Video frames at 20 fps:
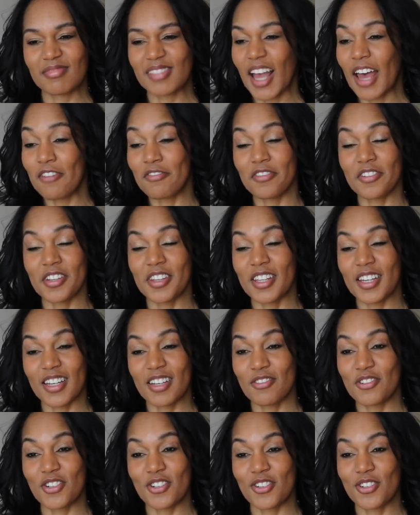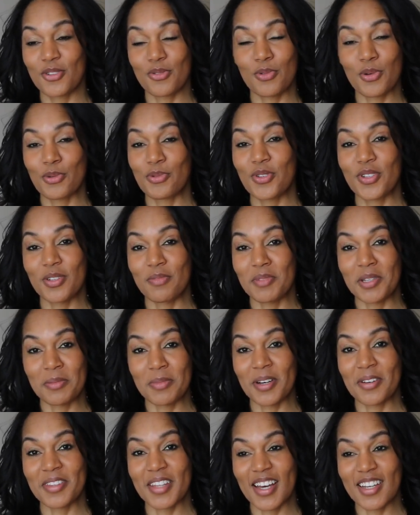Everything was just gross to me
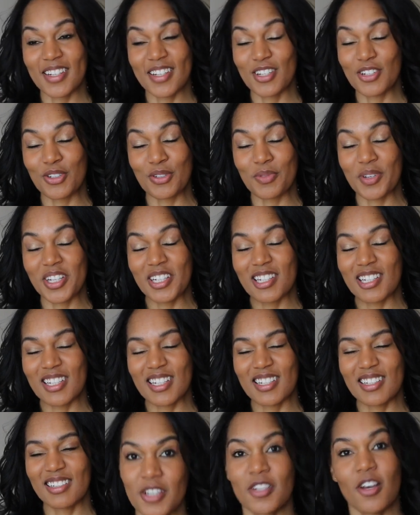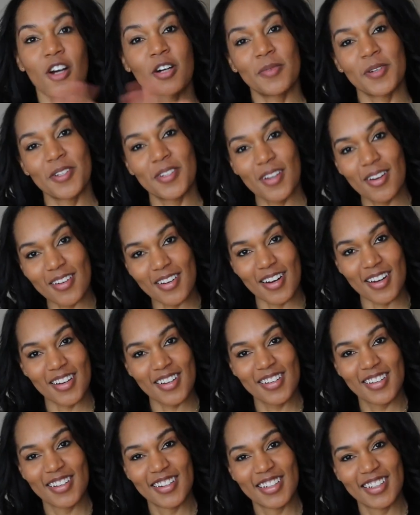about that situation. Let's talk about
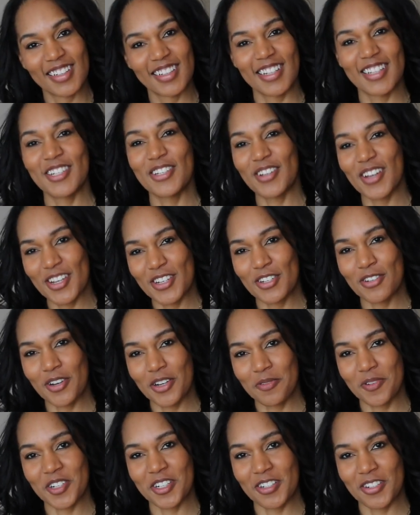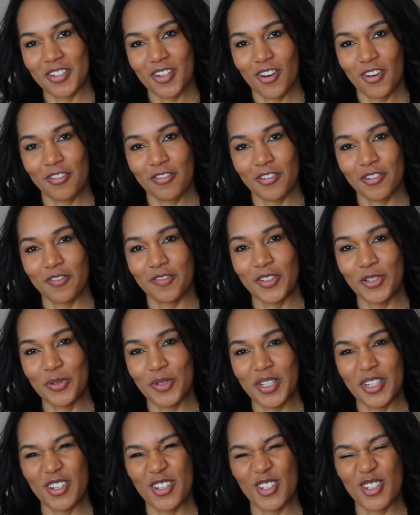Zara. Because you guys know I worked at Zara for a few
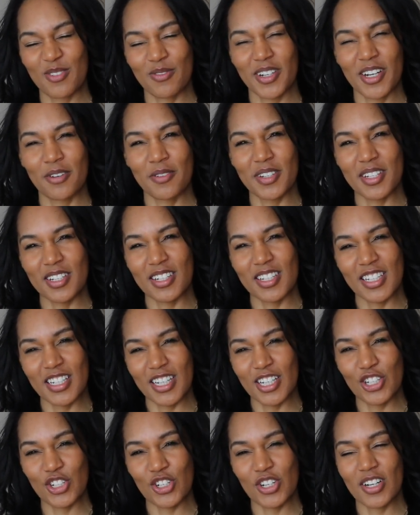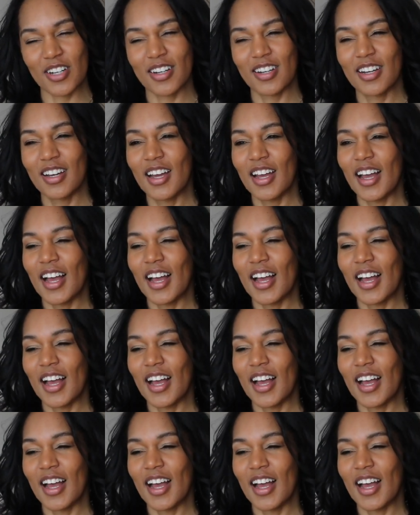years when I was a teenager.